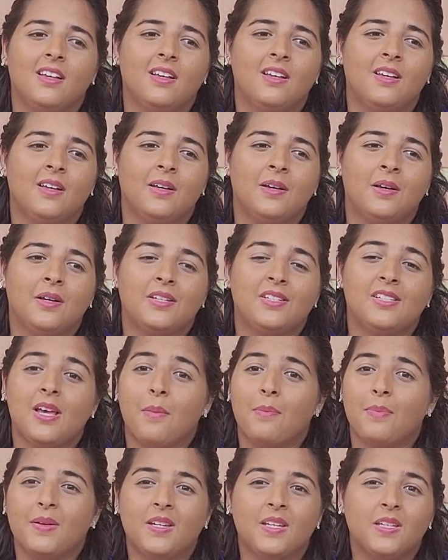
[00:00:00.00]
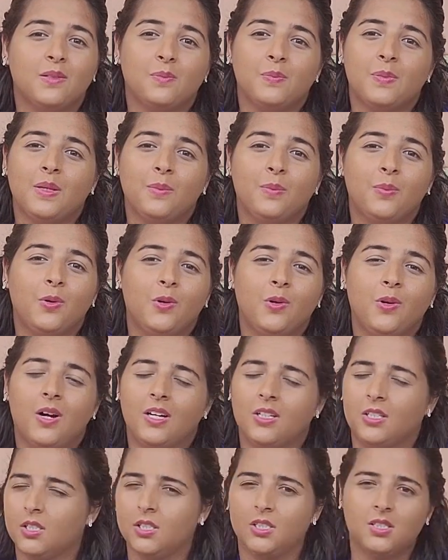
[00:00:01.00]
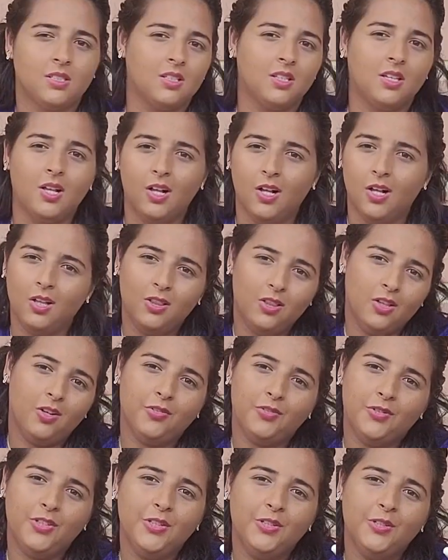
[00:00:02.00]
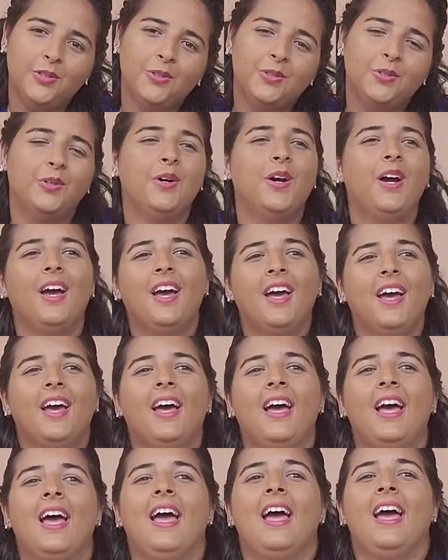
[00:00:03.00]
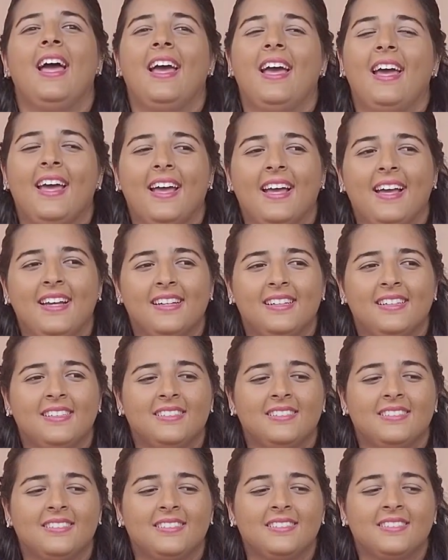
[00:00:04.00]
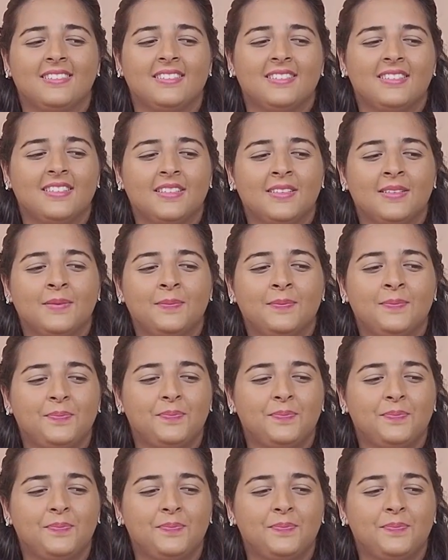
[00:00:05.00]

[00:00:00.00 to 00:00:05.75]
Japanese people, I just love you. And